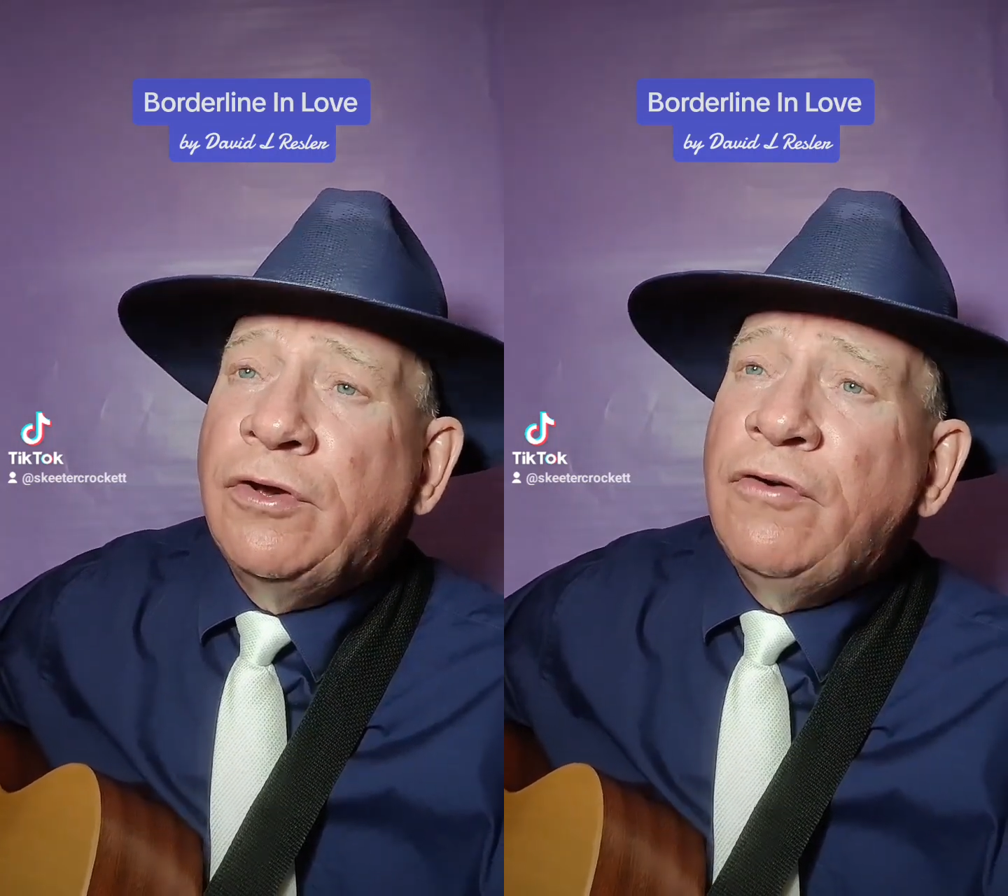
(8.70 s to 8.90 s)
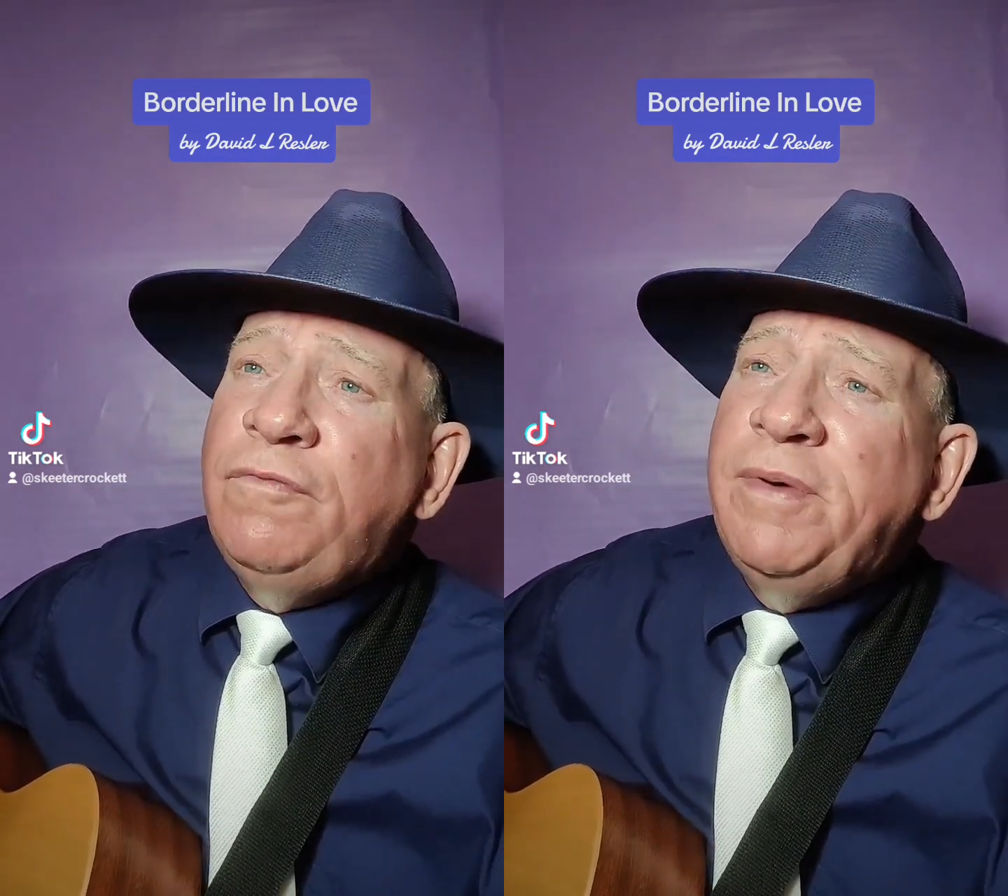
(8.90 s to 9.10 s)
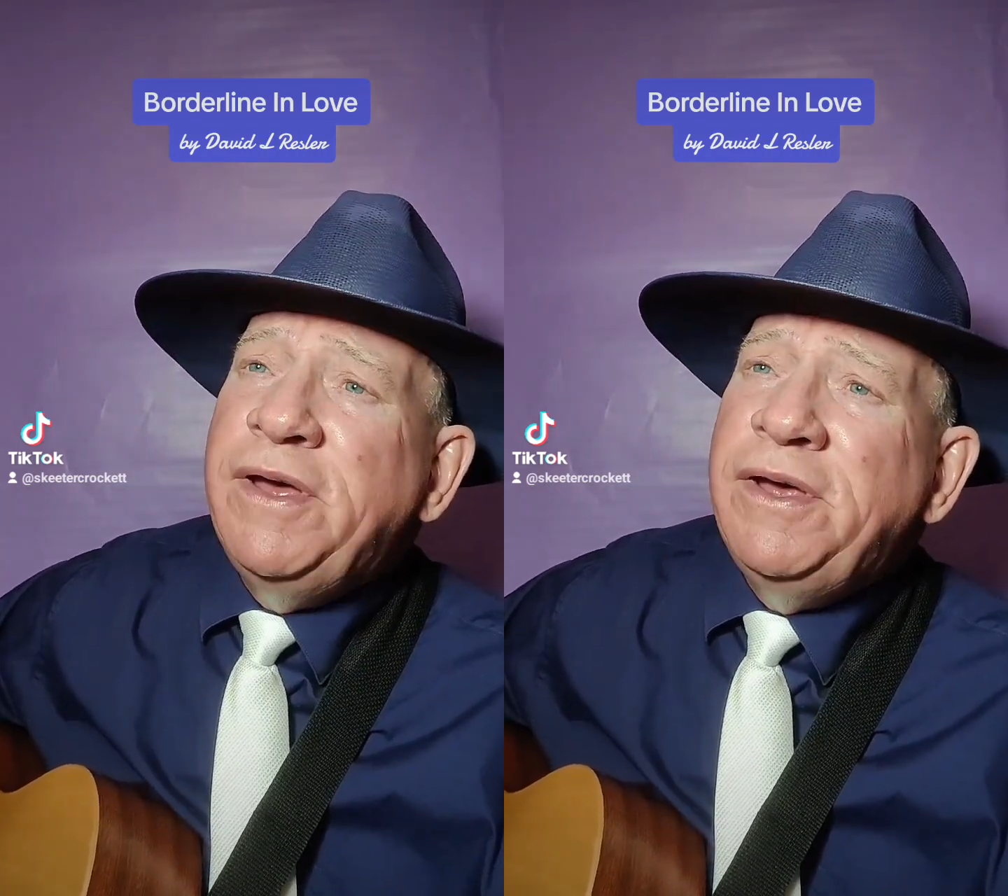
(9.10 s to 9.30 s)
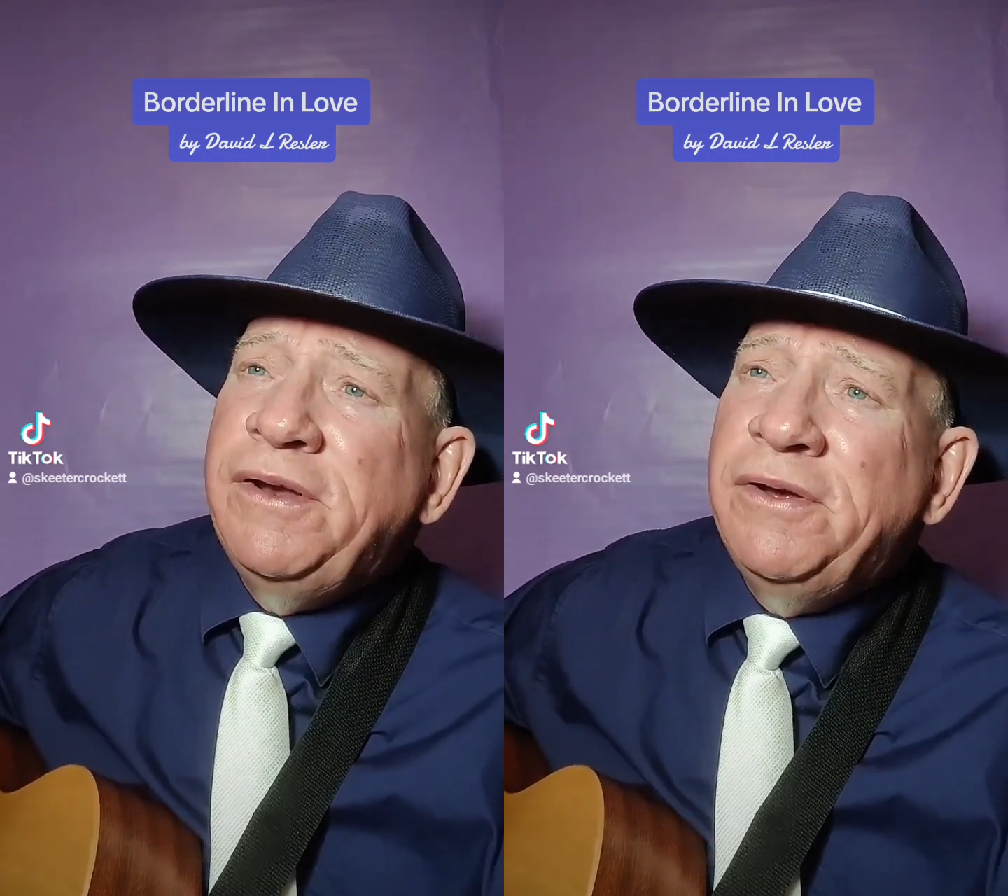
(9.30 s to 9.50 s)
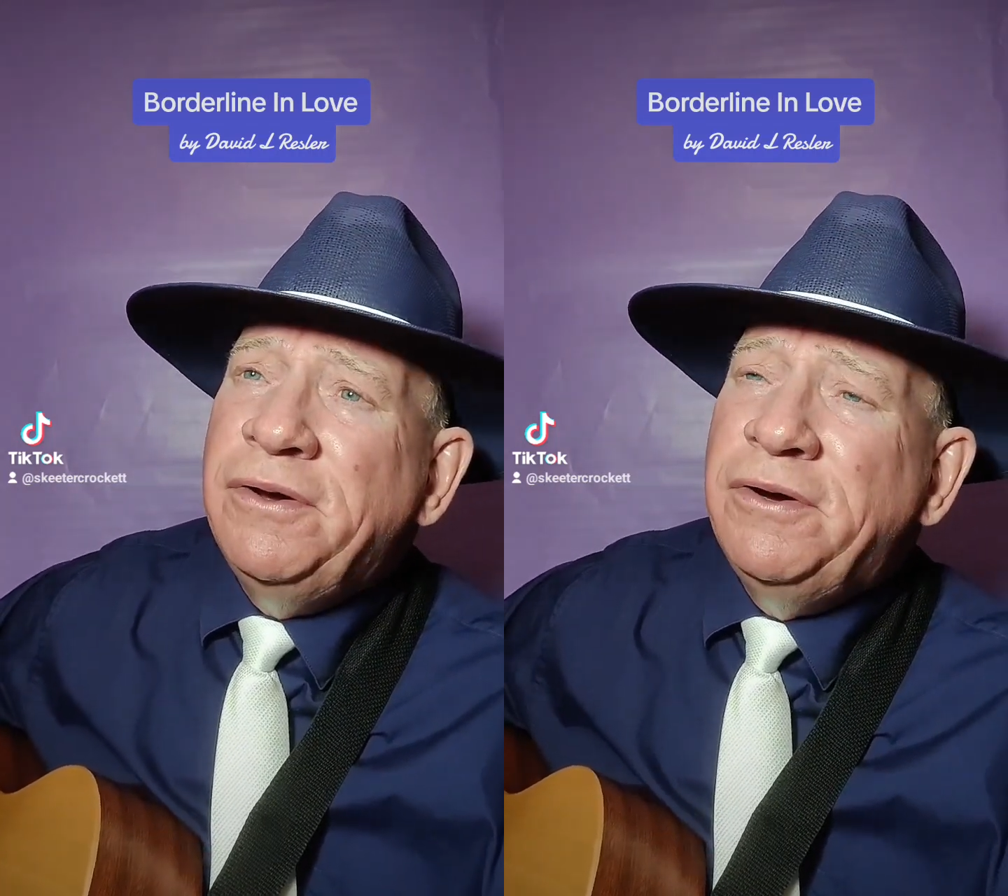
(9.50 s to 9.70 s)
You've
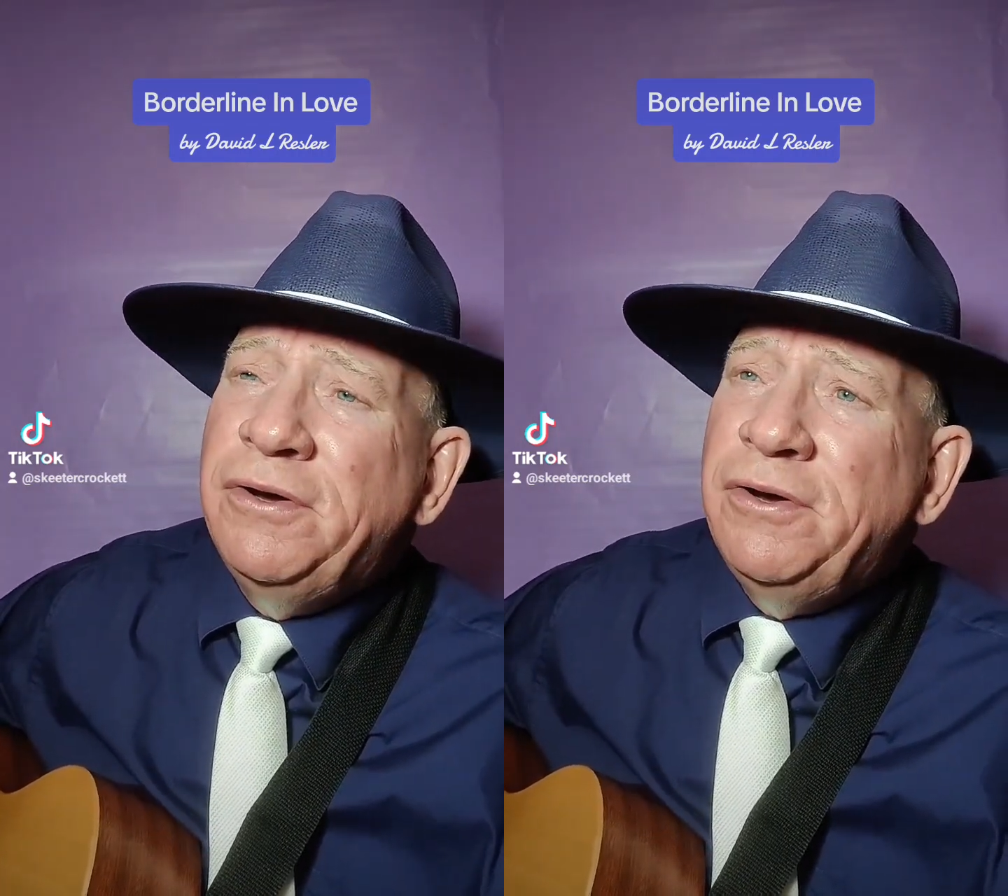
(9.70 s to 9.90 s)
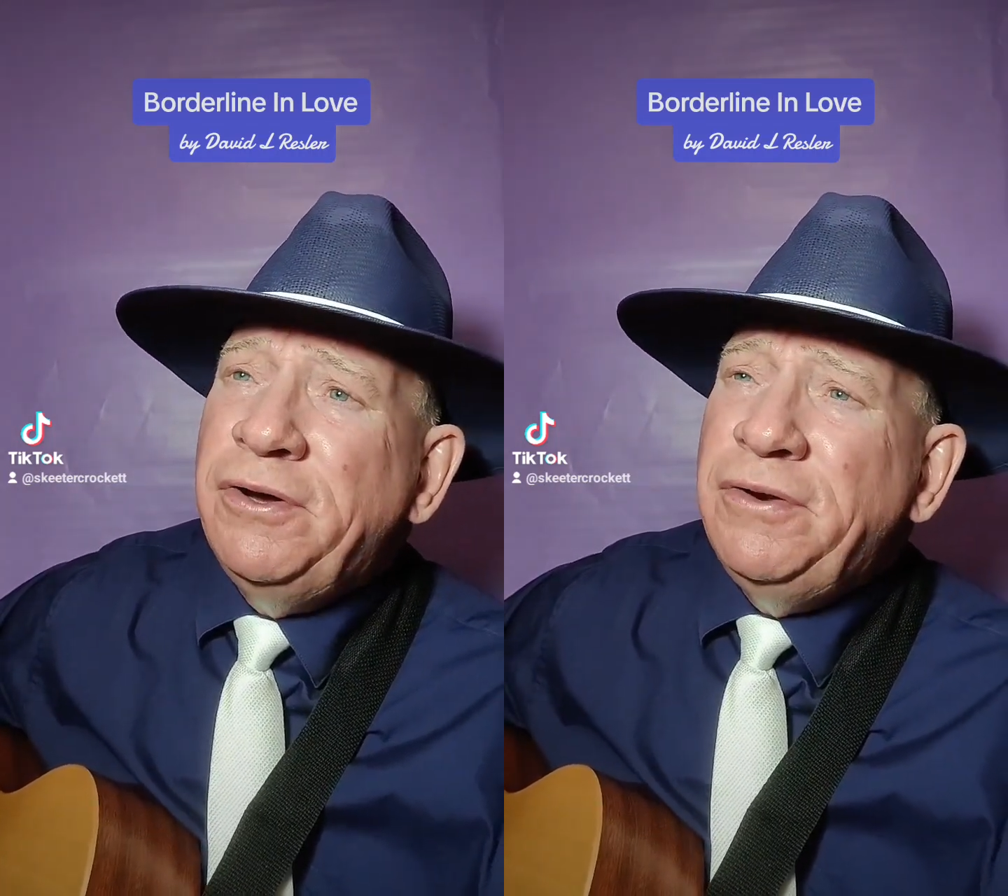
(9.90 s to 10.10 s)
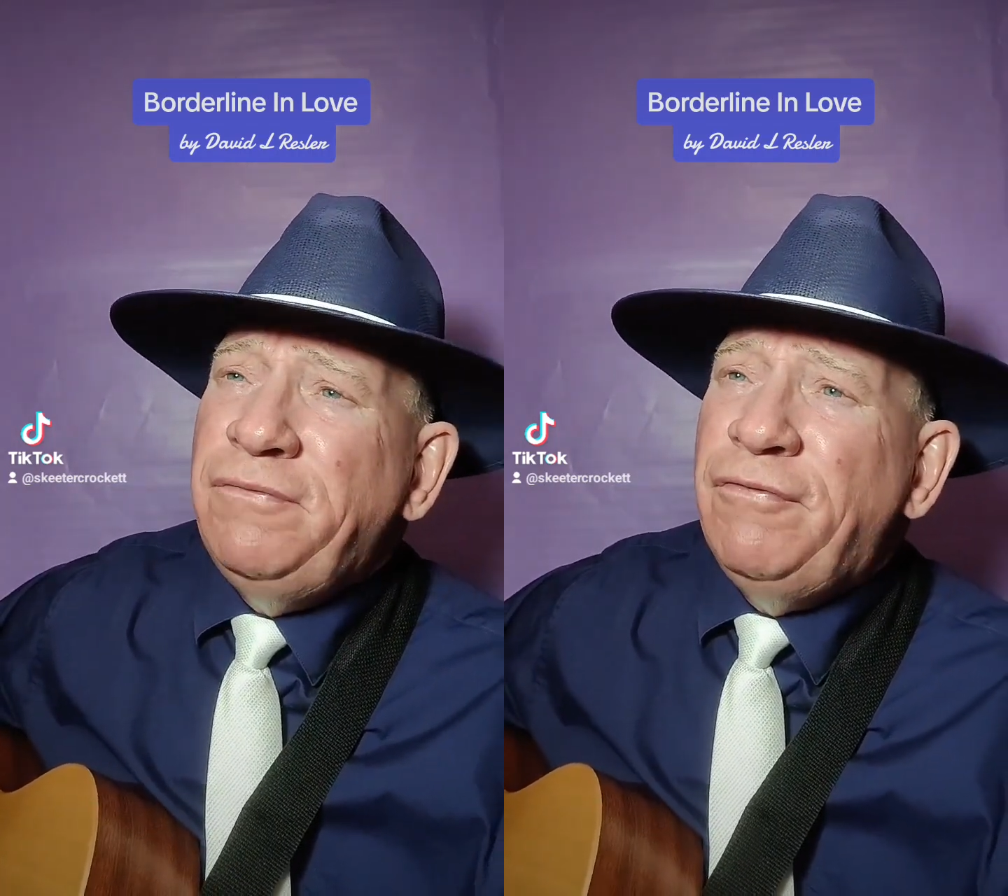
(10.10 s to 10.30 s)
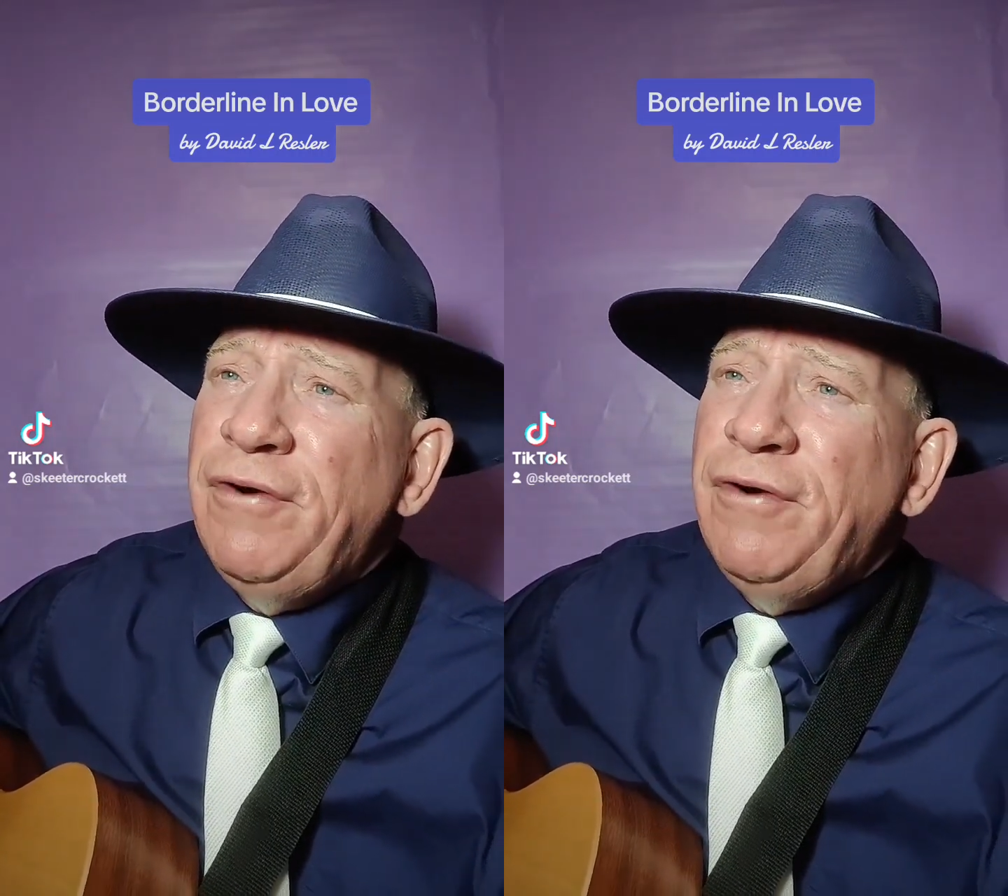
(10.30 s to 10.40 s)
been a good